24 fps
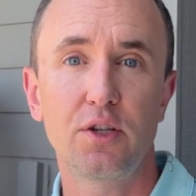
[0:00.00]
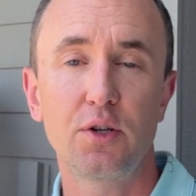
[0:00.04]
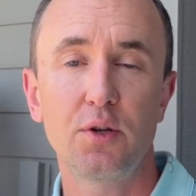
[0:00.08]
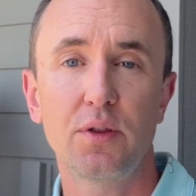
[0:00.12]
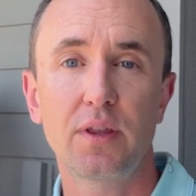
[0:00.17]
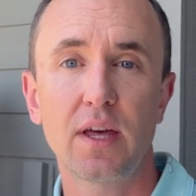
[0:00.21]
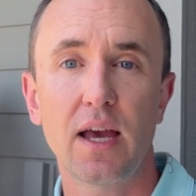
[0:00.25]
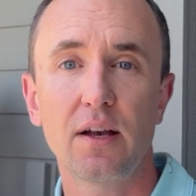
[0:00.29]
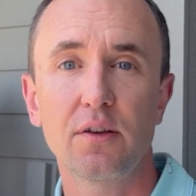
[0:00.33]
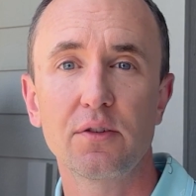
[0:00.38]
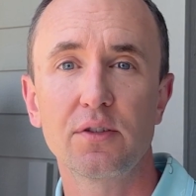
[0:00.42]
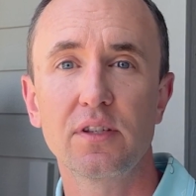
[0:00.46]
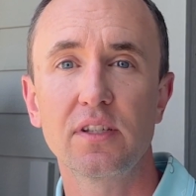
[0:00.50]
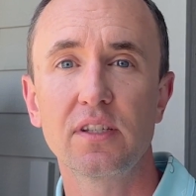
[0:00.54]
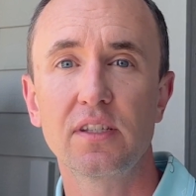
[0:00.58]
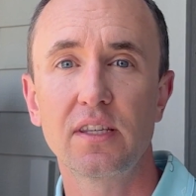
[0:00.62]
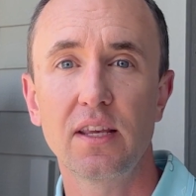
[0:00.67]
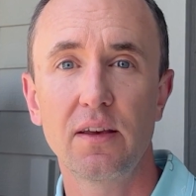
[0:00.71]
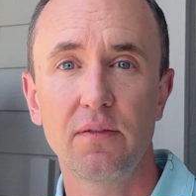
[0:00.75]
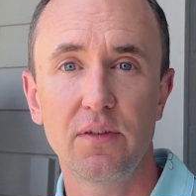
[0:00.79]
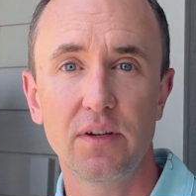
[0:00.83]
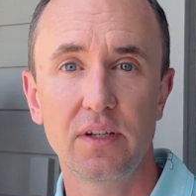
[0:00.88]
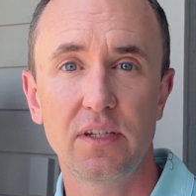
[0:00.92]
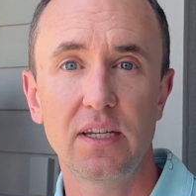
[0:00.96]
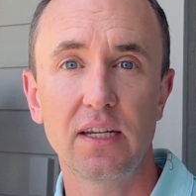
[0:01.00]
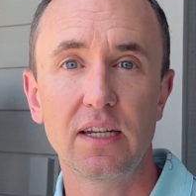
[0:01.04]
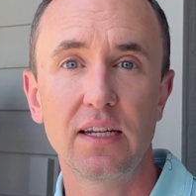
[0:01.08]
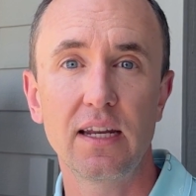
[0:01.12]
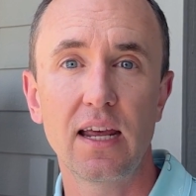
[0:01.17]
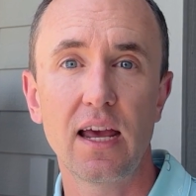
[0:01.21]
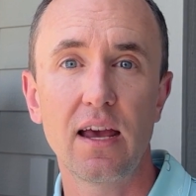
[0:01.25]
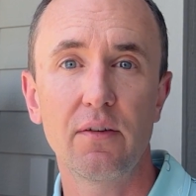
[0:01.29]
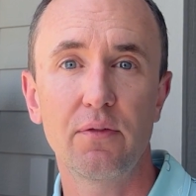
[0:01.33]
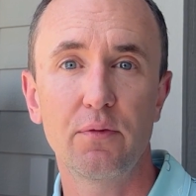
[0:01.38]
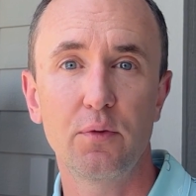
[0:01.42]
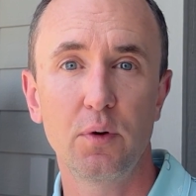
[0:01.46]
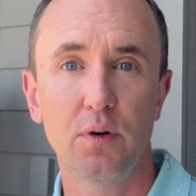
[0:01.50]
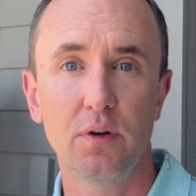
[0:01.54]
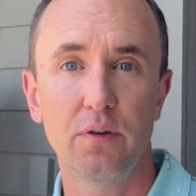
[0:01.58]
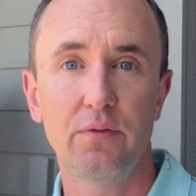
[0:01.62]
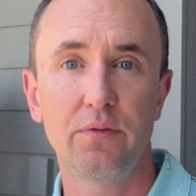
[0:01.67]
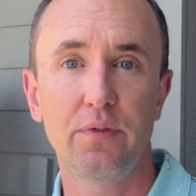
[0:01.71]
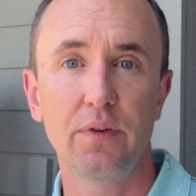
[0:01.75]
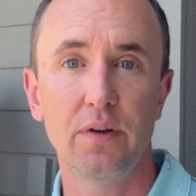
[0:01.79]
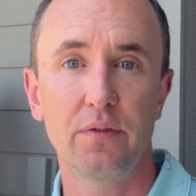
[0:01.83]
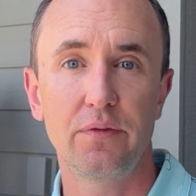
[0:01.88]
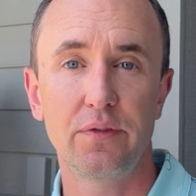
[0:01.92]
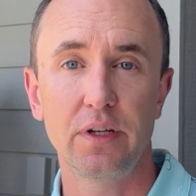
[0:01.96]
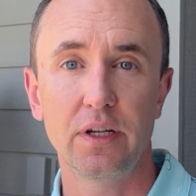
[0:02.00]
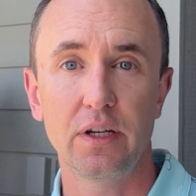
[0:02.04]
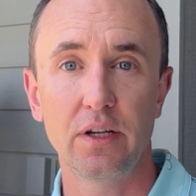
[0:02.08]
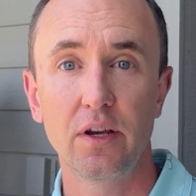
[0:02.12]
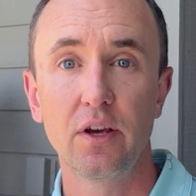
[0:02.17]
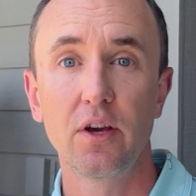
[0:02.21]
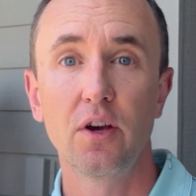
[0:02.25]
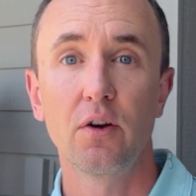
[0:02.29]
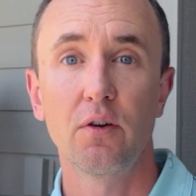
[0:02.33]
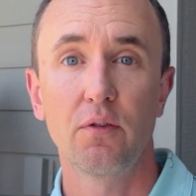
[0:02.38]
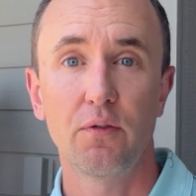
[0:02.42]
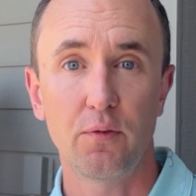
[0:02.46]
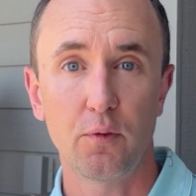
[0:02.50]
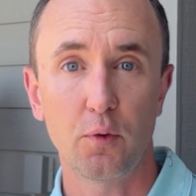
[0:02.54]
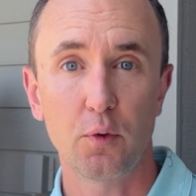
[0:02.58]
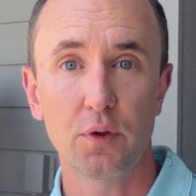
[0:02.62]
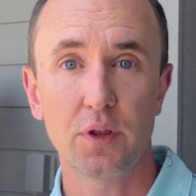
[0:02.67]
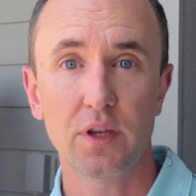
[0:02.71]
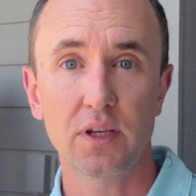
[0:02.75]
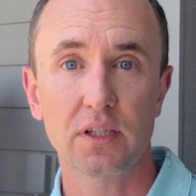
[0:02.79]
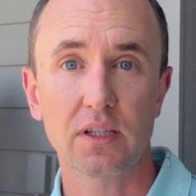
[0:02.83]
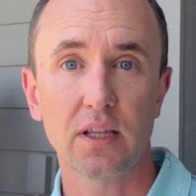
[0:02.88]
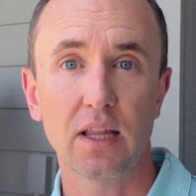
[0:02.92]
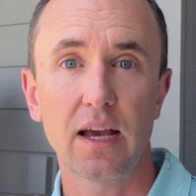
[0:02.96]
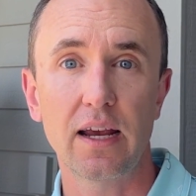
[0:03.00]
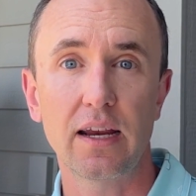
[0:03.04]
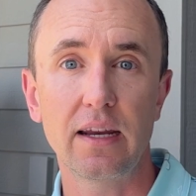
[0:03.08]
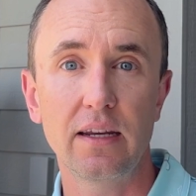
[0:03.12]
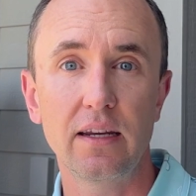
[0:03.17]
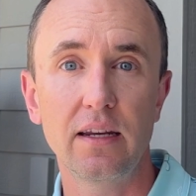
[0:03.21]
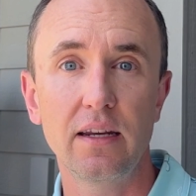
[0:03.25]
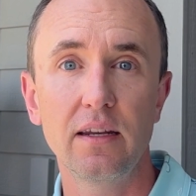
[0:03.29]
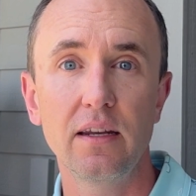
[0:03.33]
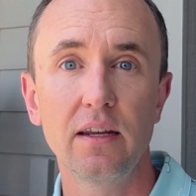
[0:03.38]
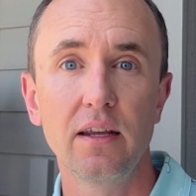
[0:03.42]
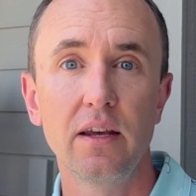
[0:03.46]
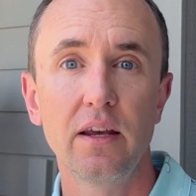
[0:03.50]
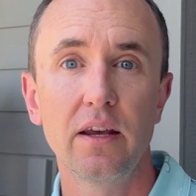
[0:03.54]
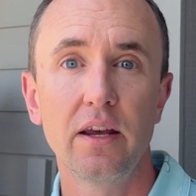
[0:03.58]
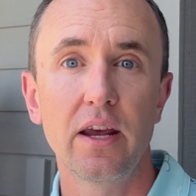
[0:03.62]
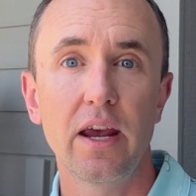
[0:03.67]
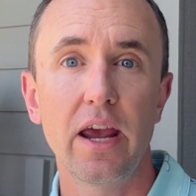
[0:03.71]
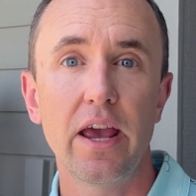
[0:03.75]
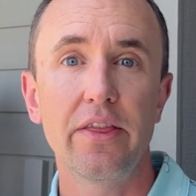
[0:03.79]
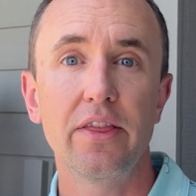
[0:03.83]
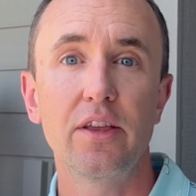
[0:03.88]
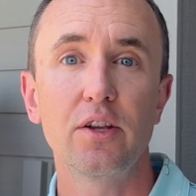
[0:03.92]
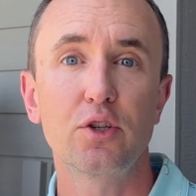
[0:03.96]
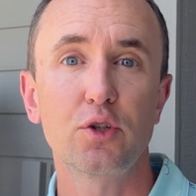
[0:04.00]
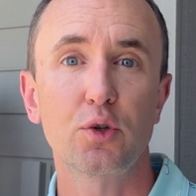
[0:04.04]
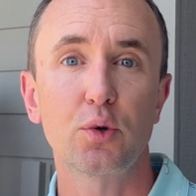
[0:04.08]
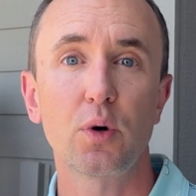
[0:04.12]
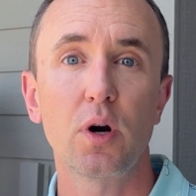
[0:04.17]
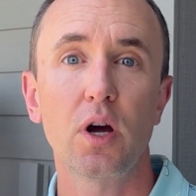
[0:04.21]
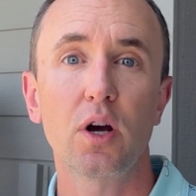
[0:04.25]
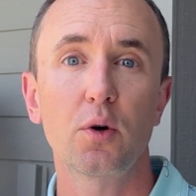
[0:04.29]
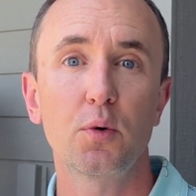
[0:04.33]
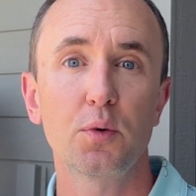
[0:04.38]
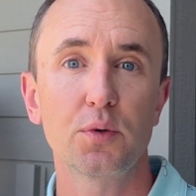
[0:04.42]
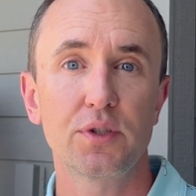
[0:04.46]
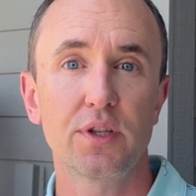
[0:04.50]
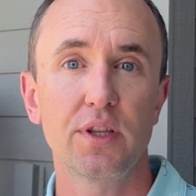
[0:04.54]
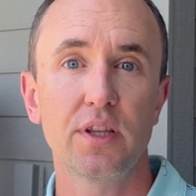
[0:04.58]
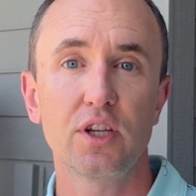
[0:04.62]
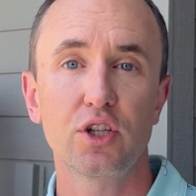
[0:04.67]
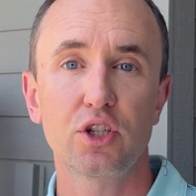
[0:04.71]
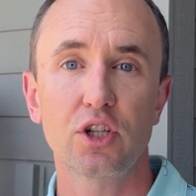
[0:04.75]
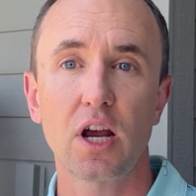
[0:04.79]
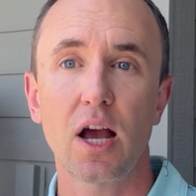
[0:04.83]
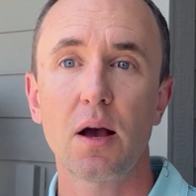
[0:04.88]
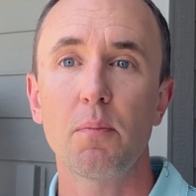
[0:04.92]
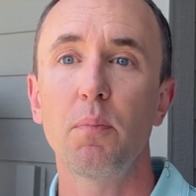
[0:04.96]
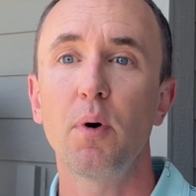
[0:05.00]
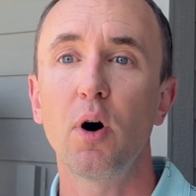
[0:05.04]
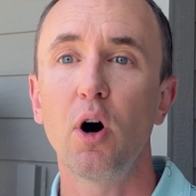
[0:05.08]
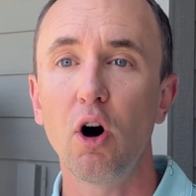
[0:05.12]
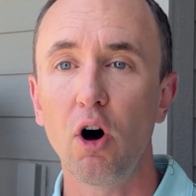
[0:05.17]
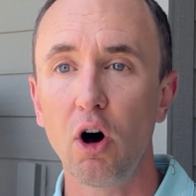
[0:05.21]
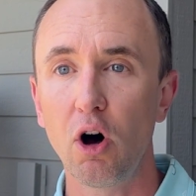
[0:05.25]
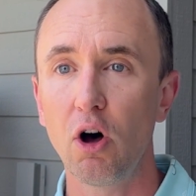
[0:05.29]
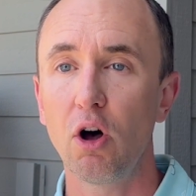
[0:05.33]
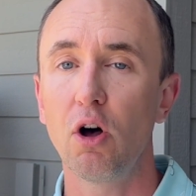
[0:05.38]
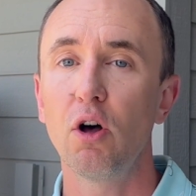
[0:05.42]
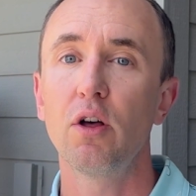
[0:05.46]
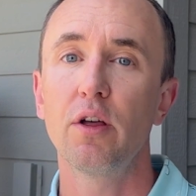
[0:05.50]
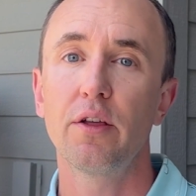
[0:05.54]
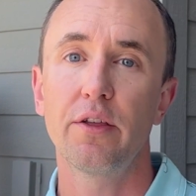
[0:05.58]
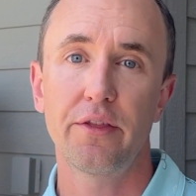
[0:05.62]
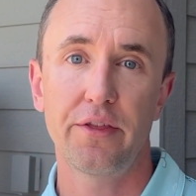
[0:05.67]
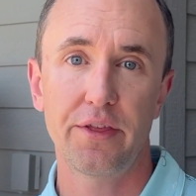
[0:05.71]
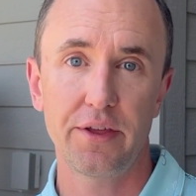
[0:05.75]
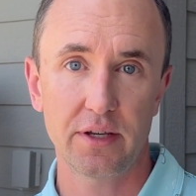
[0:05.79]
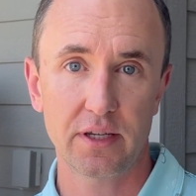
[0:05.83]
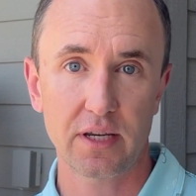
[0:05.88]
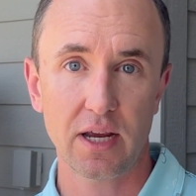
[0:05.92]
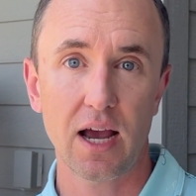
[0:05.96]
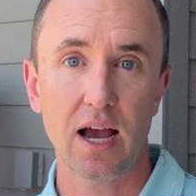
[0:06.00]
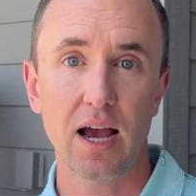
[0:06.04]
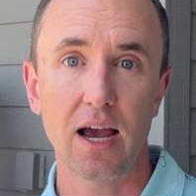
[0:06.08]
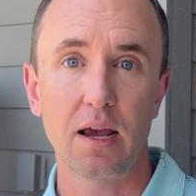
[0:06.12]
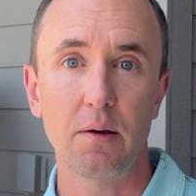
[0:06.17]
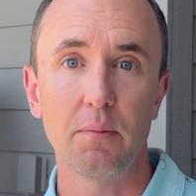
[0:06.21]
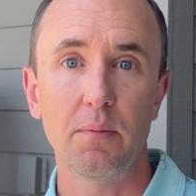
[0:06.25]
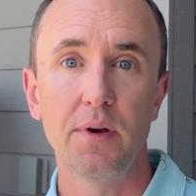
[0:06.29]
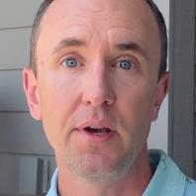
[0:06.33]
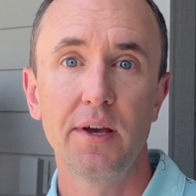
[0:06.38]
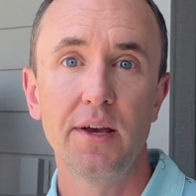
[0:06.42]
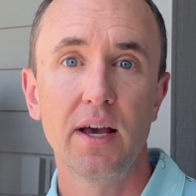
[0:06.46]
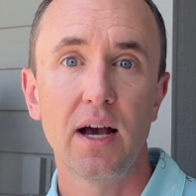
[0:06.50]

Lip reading: 2017 F-150 for this Lightning, and the truck was in the shop all the time.